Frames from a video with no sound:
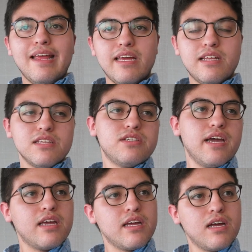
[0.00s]
It is
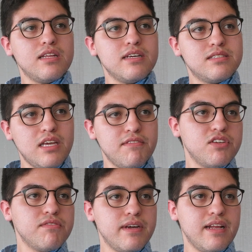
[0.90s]
checking the
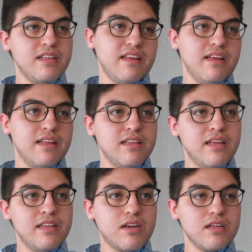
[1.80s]
safety of it and
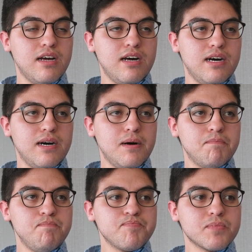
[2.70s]
the
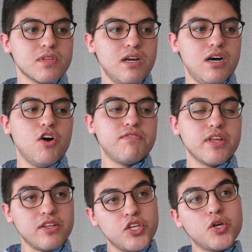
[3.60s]
of the
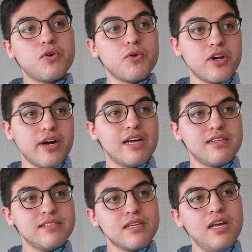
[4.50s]
new current
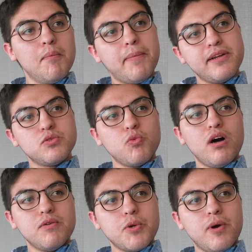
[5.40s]
guidelines, but as well we